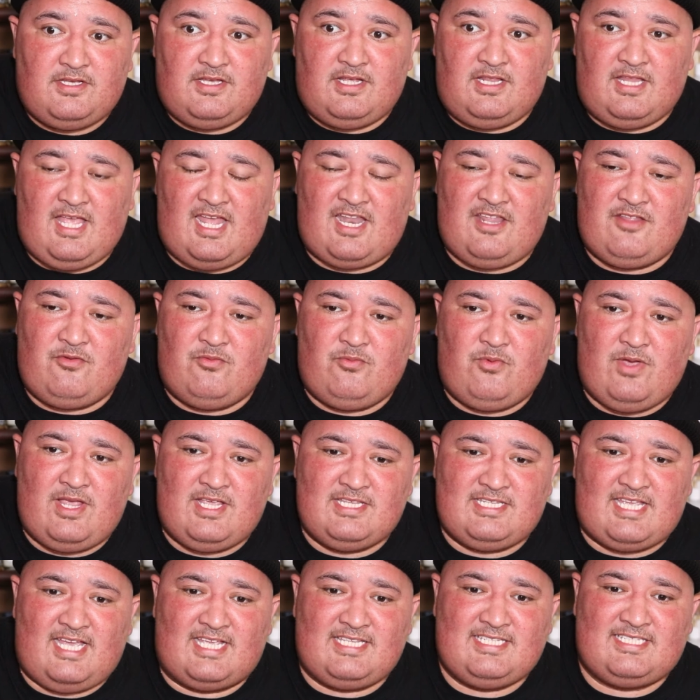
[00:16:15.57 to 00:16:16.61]
a lot of the
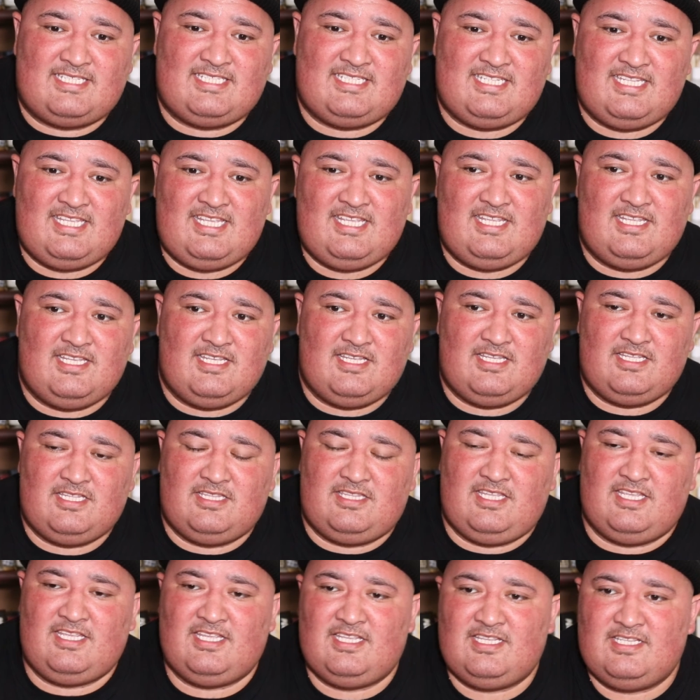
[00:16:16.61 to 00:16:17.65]
ways I see
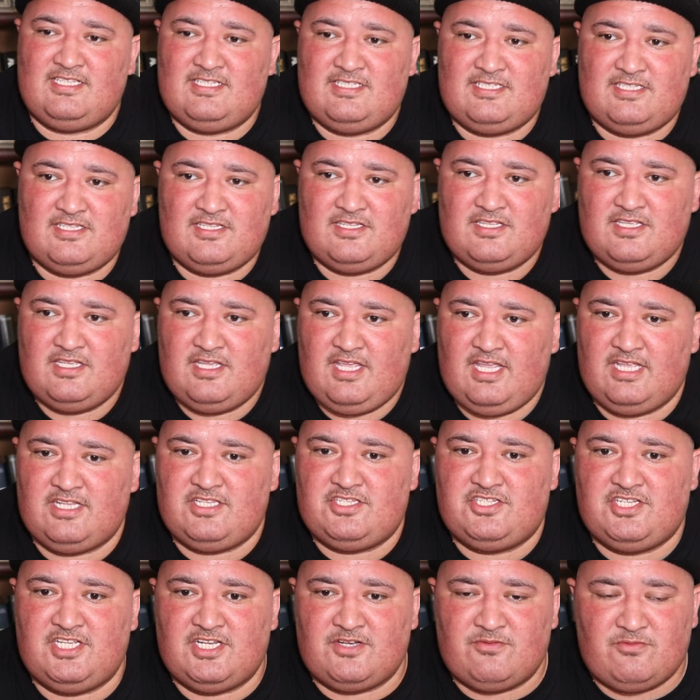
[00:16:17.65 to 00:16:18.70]
things in
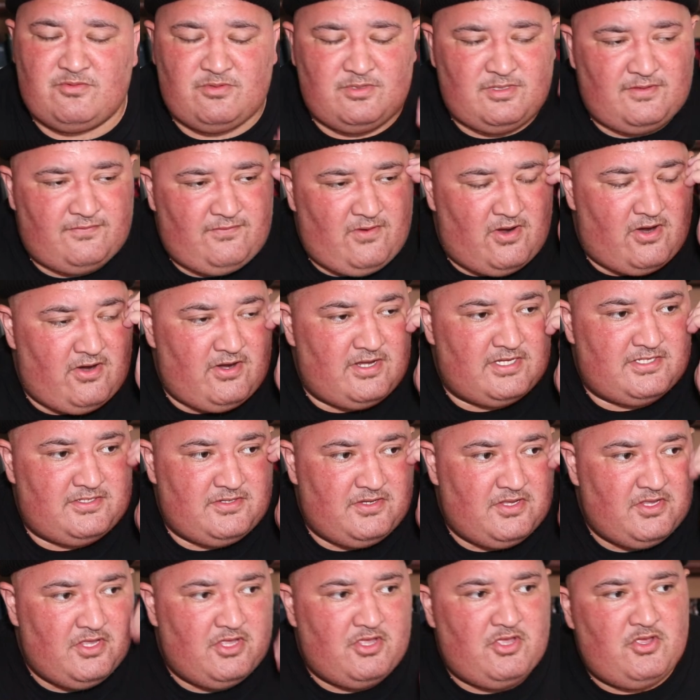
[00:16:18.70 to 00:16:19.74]
general, as far as
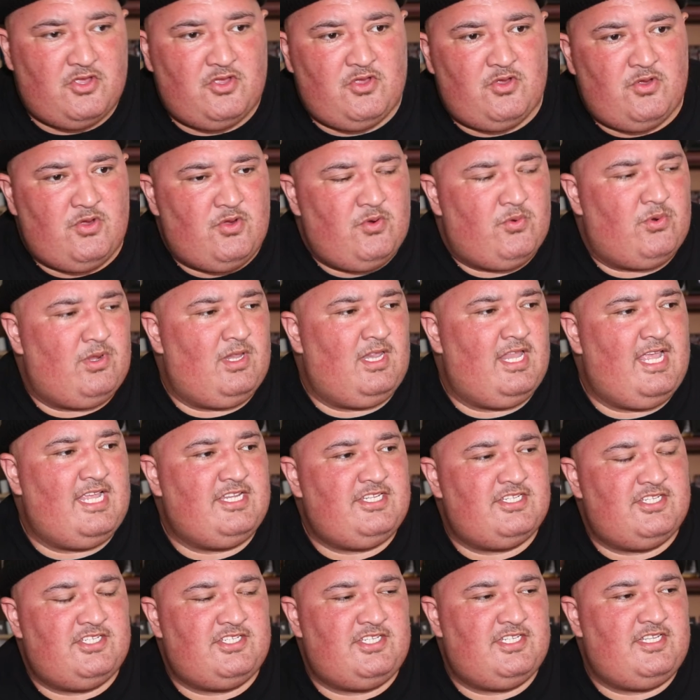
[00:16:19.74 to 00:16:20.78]

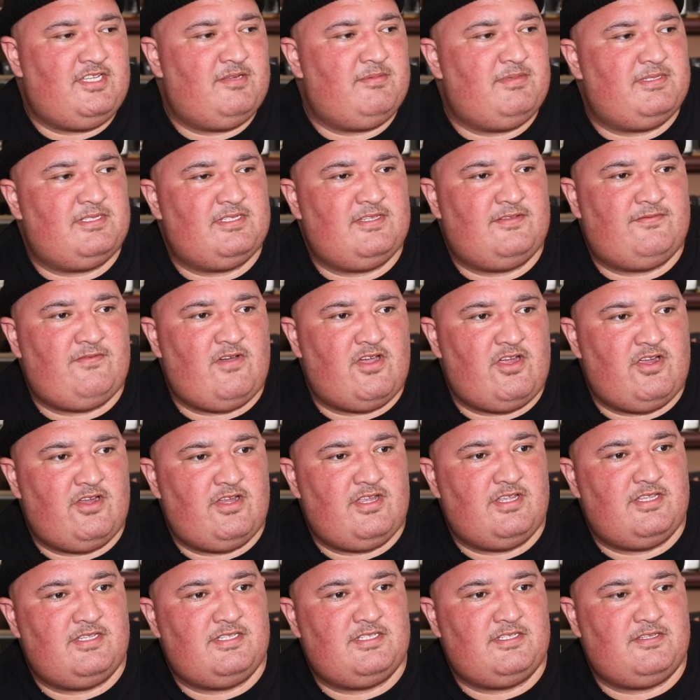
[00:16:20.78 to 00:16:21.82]
relationships, as far
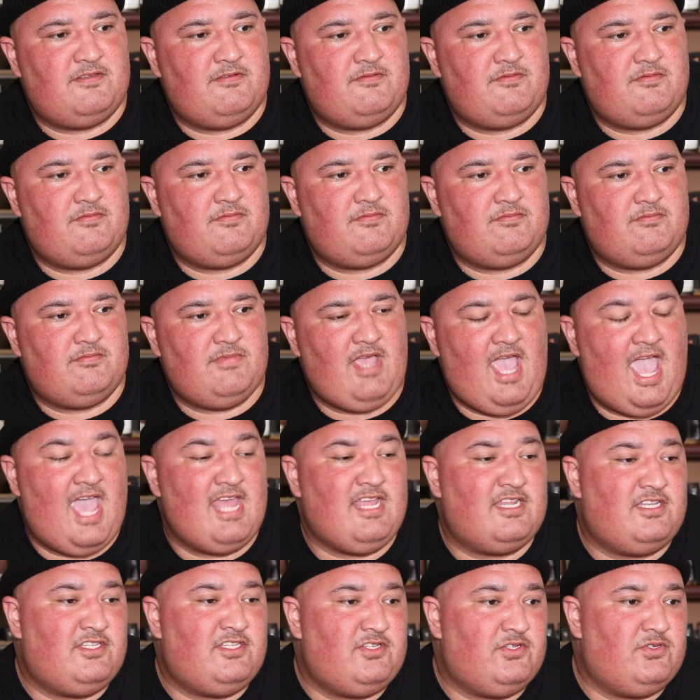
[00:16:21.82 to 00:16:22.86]
as
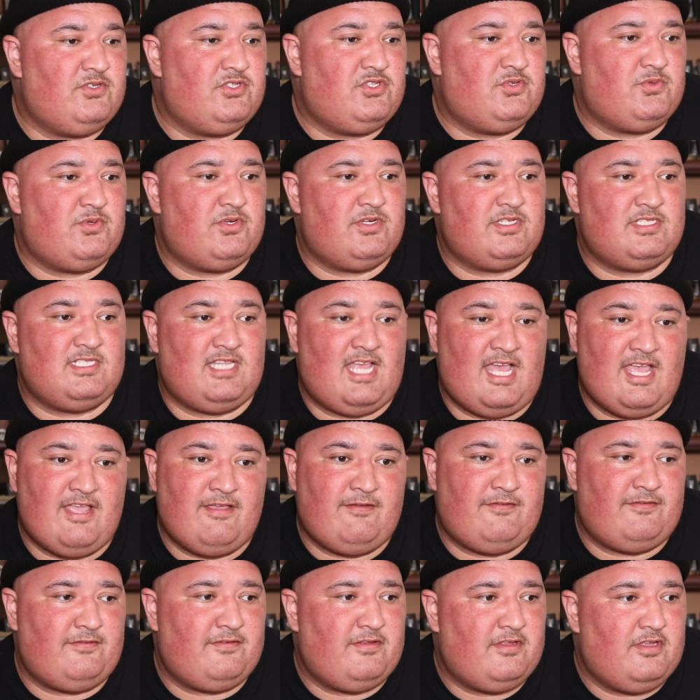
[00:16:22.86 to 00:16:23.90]
attitude towards
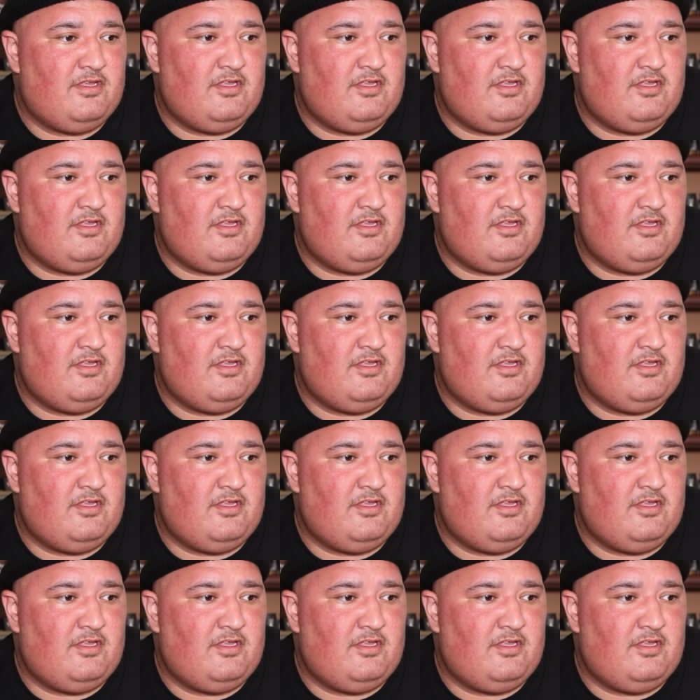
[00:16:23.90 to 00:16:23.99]
life,